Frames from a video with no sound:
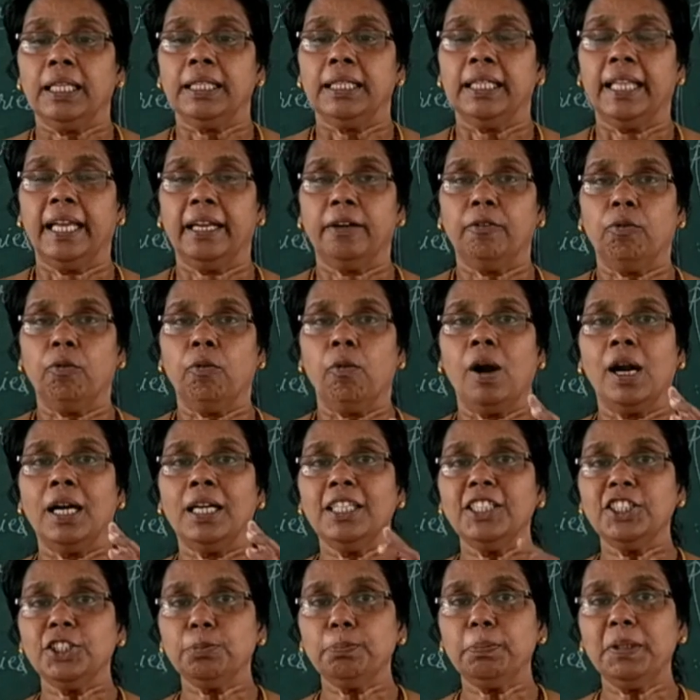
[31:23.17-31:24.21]
Then what
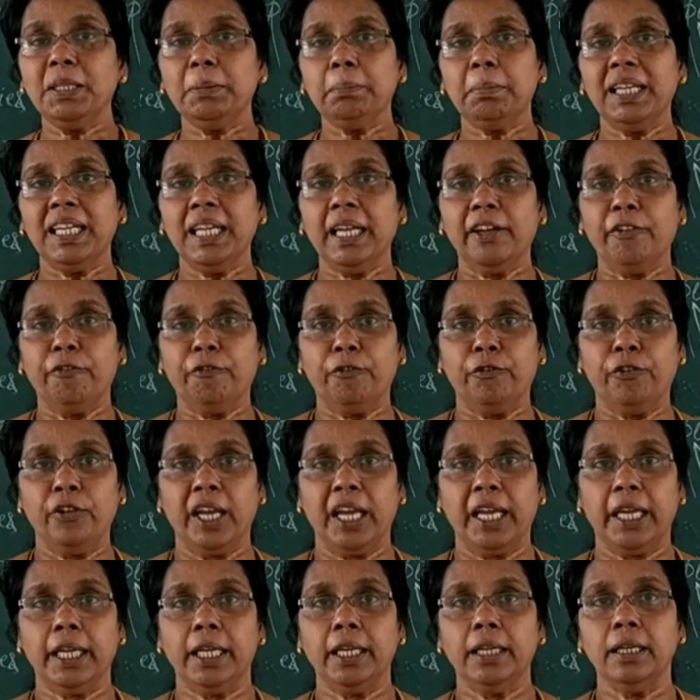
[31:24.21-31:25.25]
is meant by a
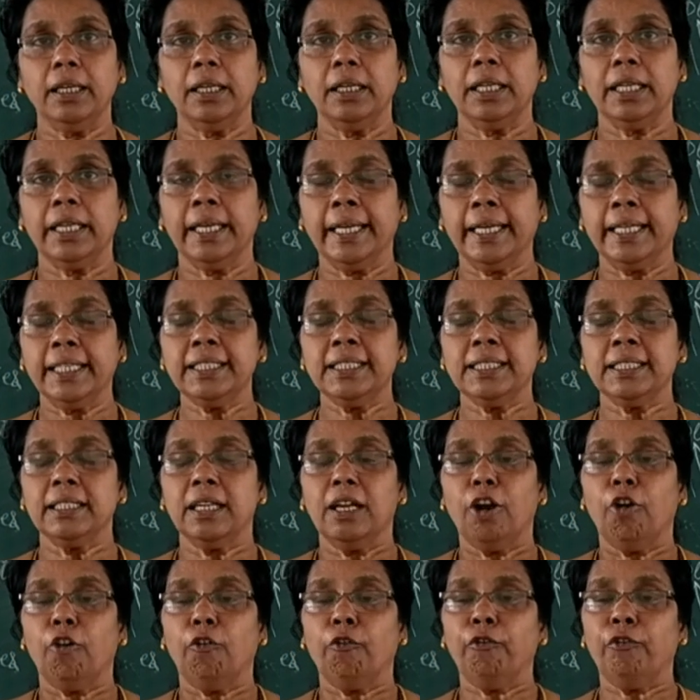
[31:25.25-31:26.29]
vein?
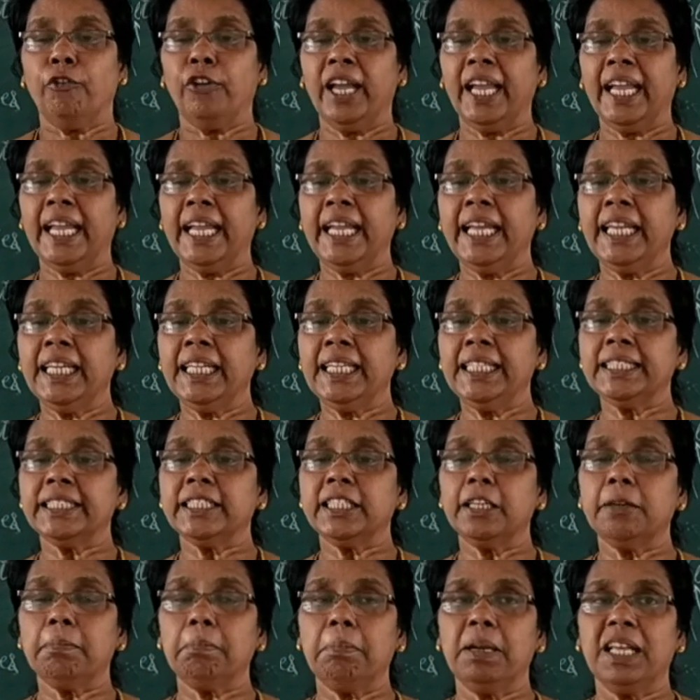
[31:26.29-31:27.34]
Yes, vein
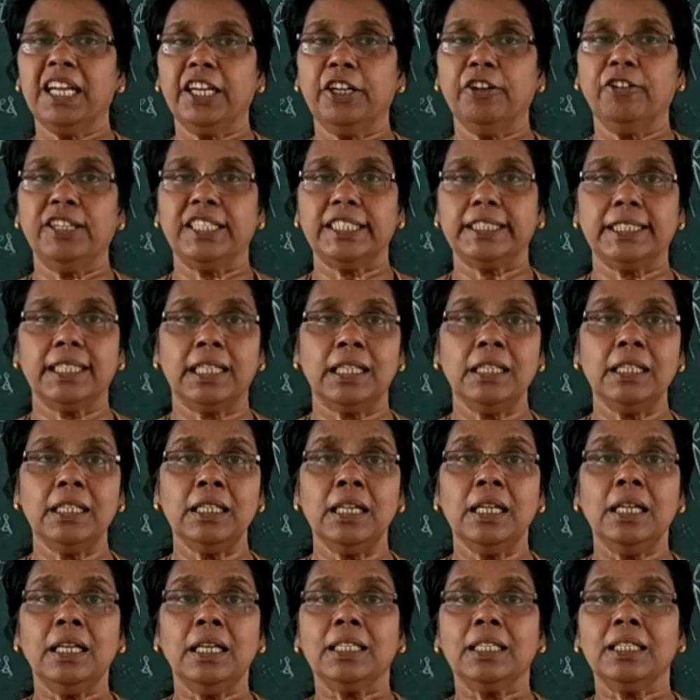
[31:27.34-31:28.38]
is a blood vessel
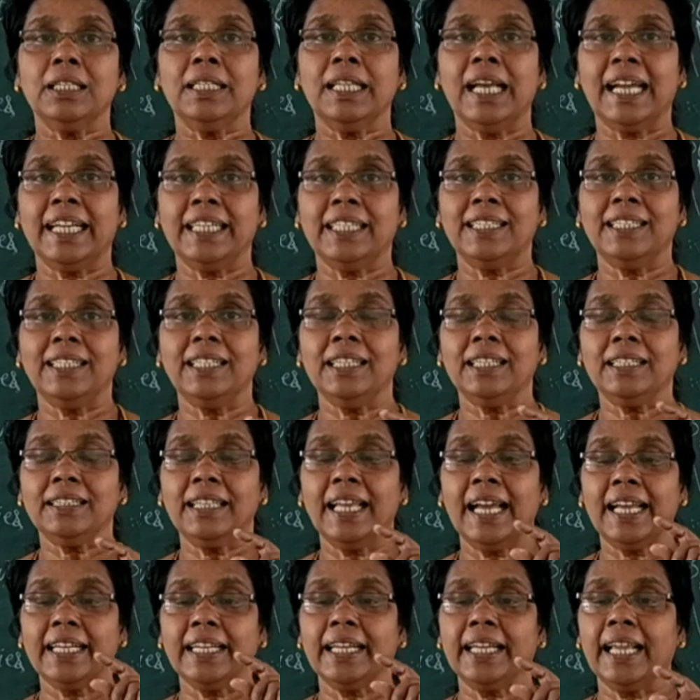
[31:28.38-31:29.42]

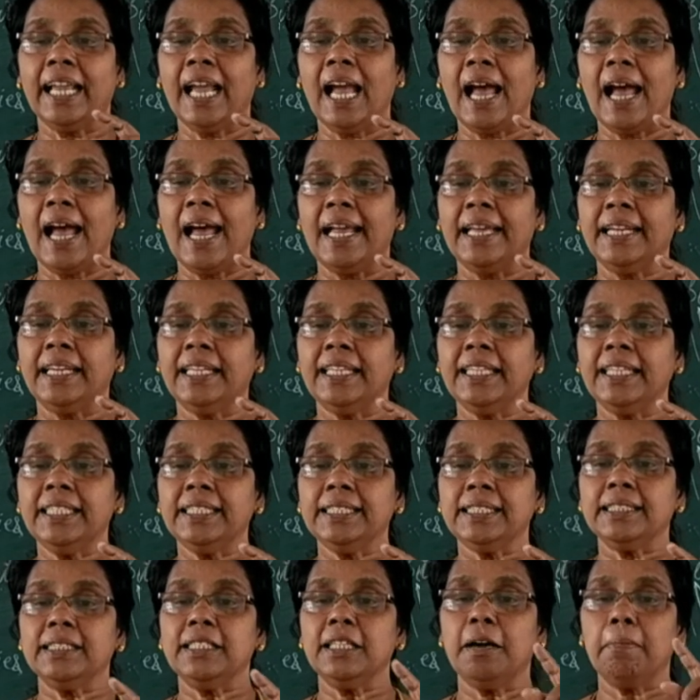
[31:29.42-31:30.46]
that
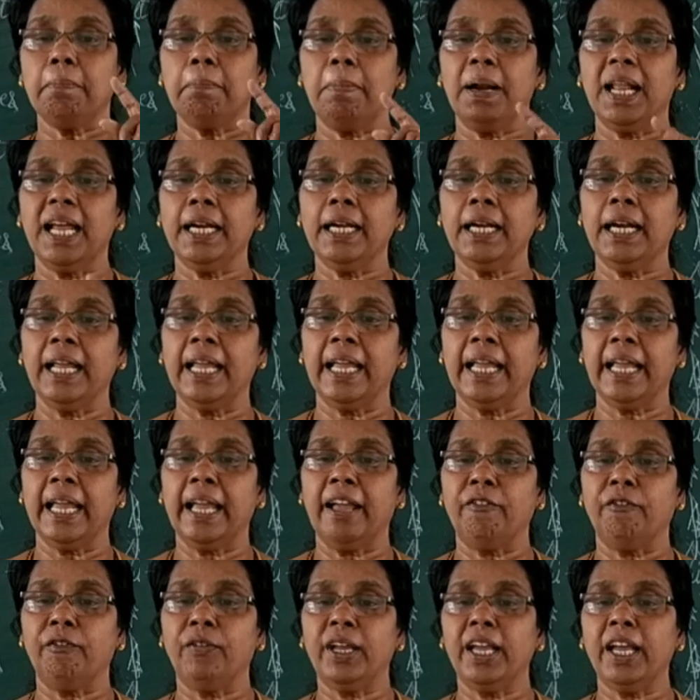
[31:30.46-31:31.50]
carries the blood
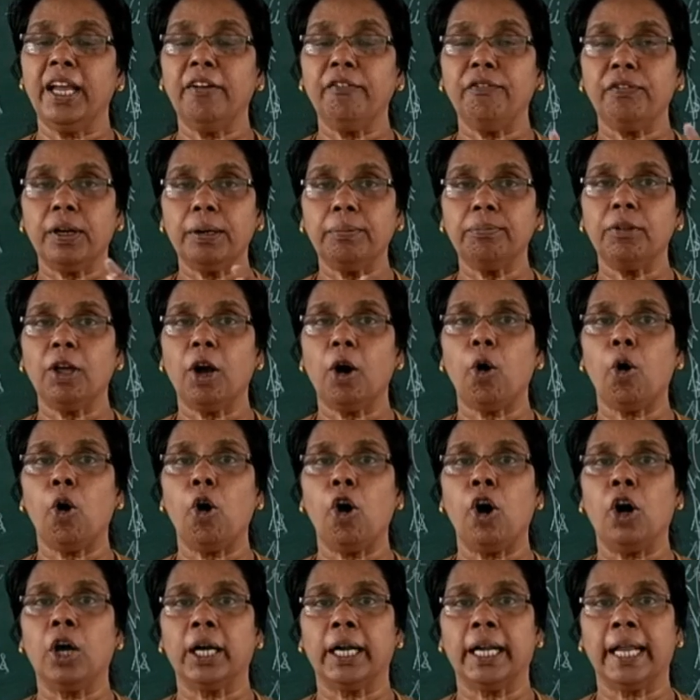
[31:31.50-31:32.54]
away from the
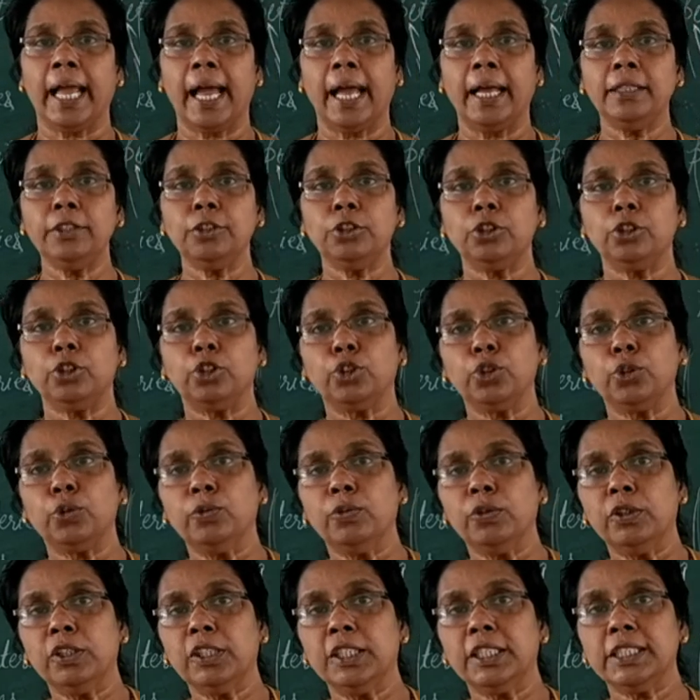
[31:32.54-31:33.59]
organ
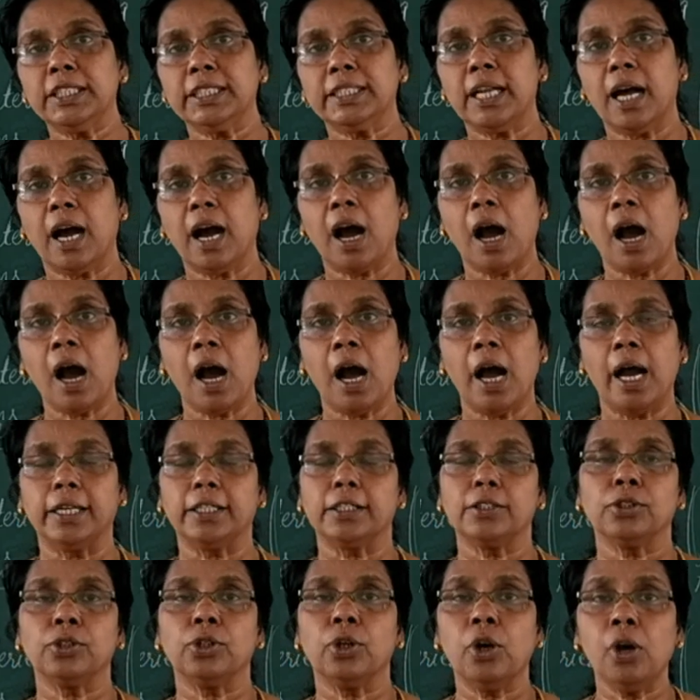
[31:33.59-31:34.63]
towards the
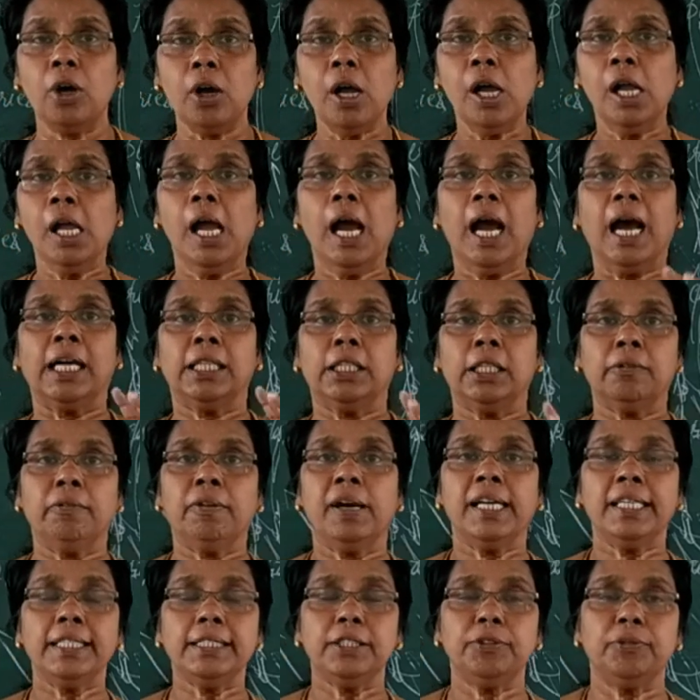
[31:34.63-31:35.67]
heart. So
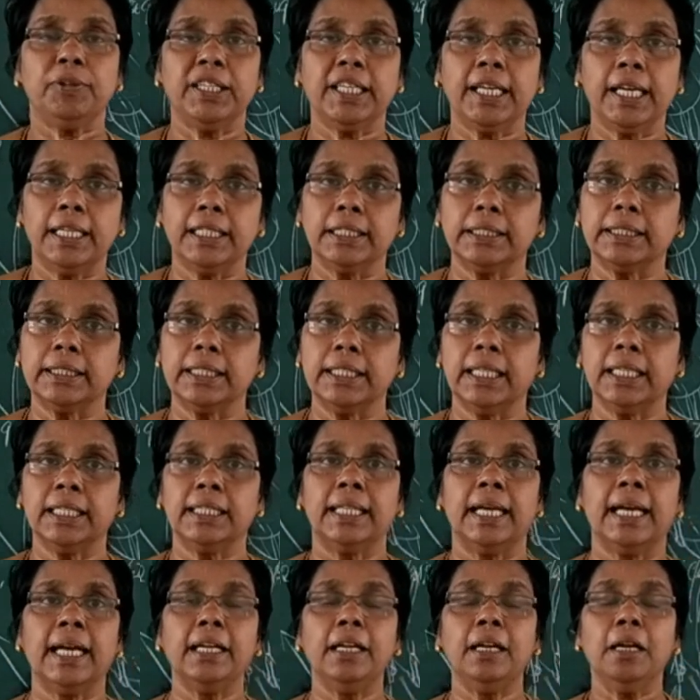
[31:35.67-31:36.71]
otherwise we can
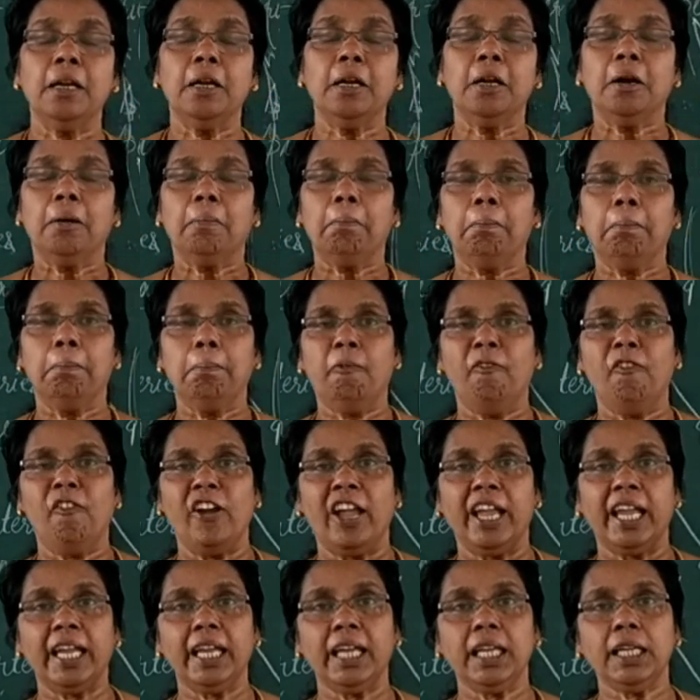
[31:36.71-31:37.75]
say that
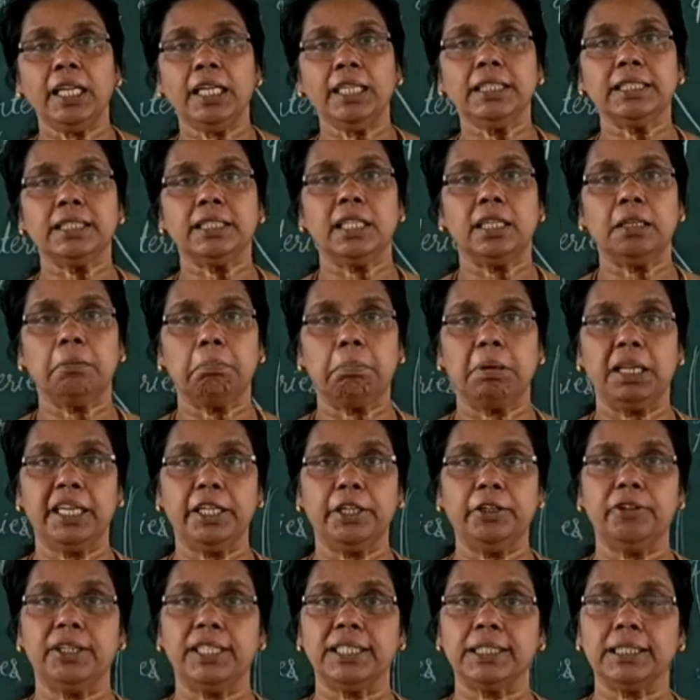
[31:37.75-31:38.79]
vein is a
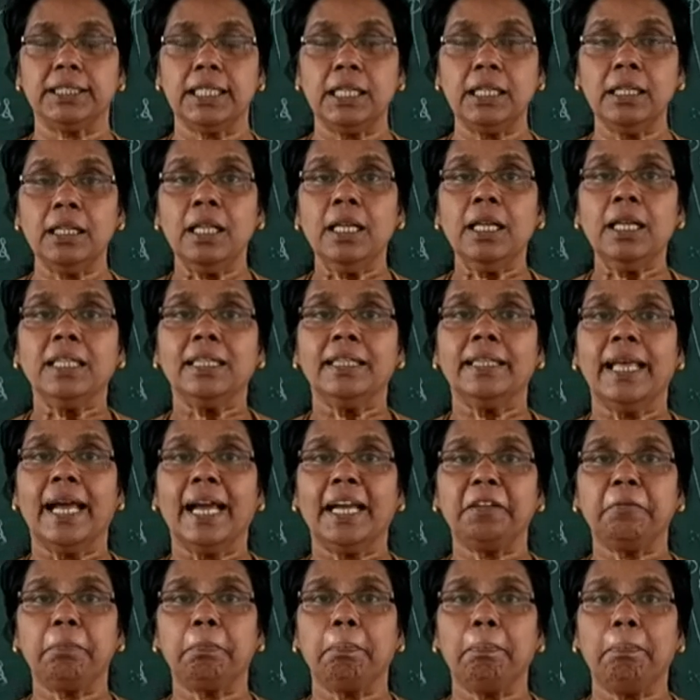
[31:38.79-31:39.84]
blood vessel
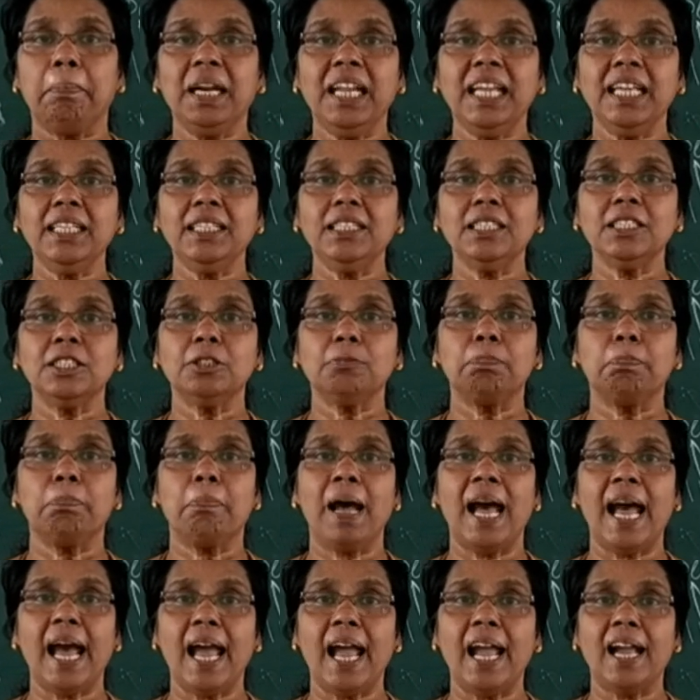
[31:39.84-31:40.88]
that brings
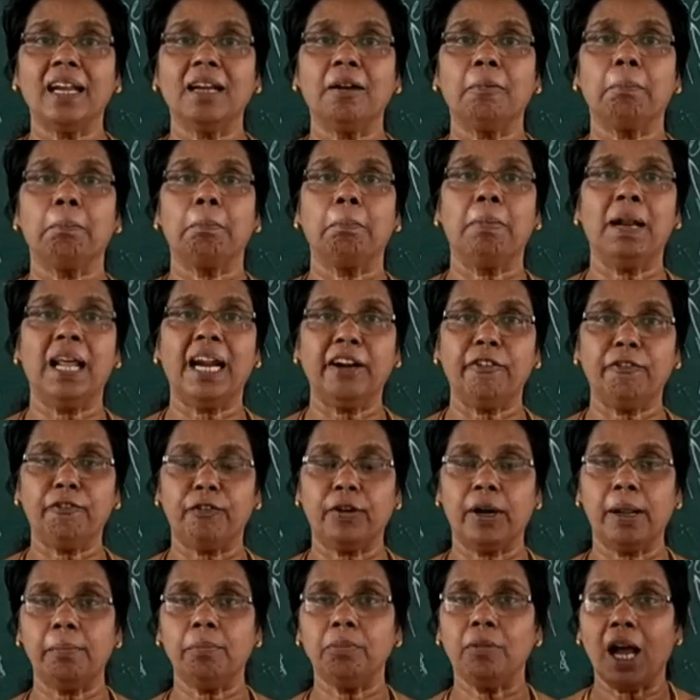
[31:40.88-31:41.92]
back blood
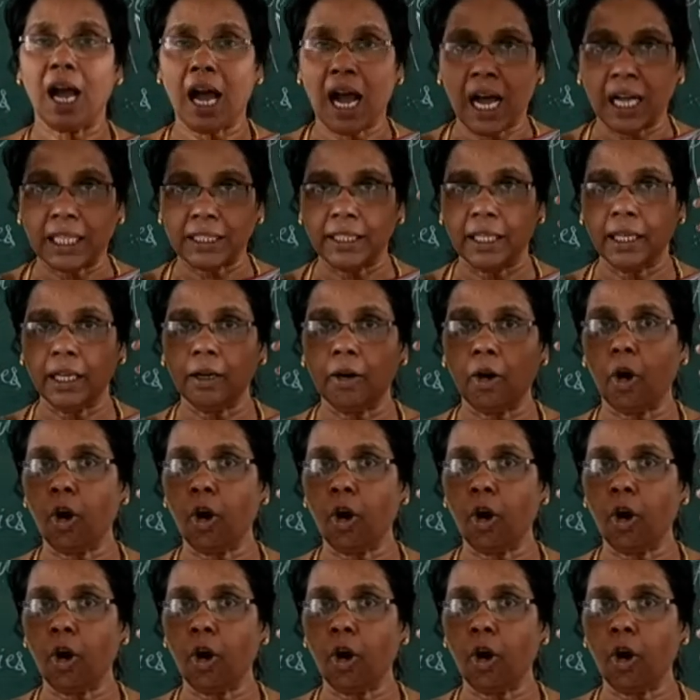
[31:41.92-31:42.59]
from other